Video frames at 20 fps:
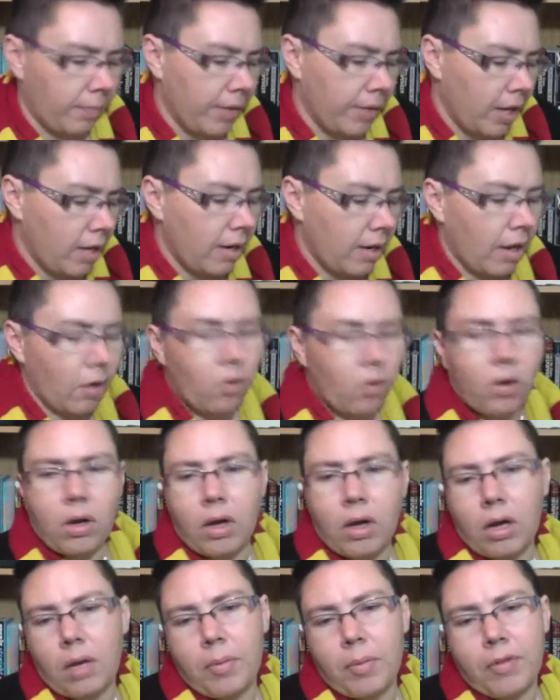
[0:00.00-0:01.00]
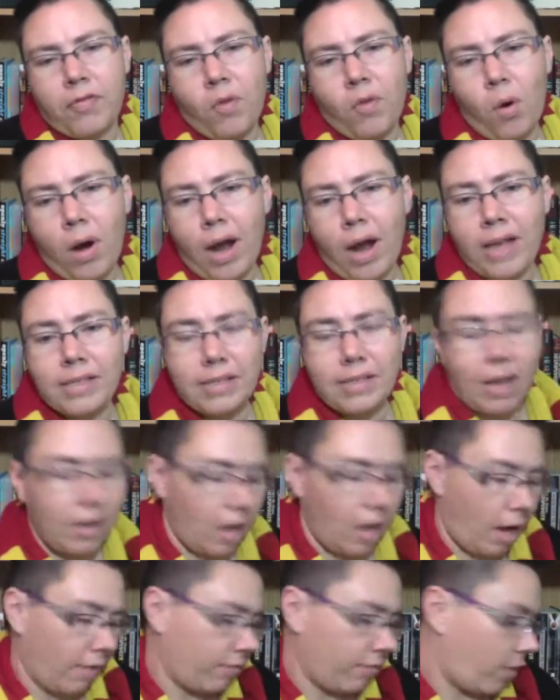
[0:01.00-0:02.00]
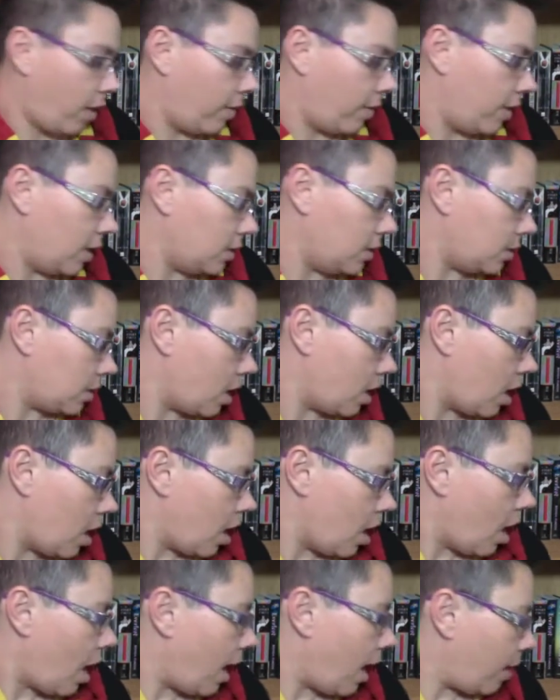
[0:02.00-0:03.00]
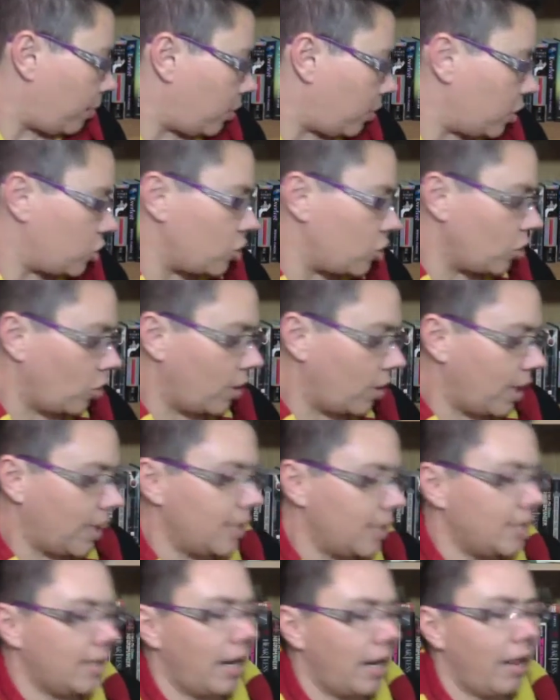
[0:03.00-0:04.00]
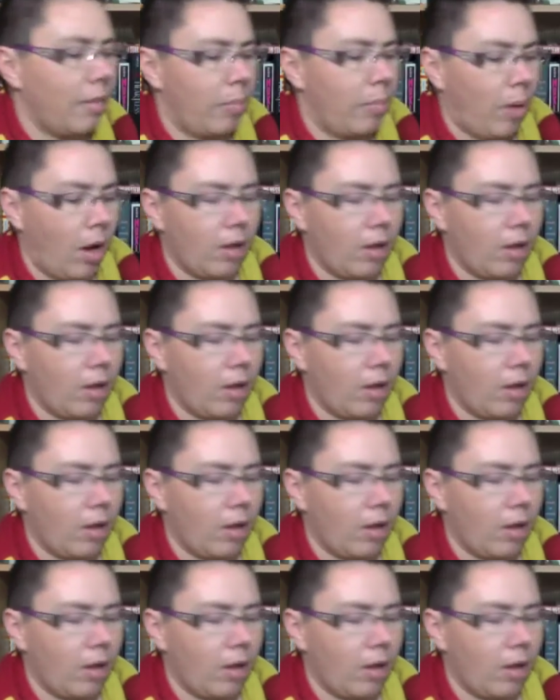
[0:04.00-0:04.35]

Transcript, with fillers: Now, before I sign off on this, I am going to show you the inside of the box.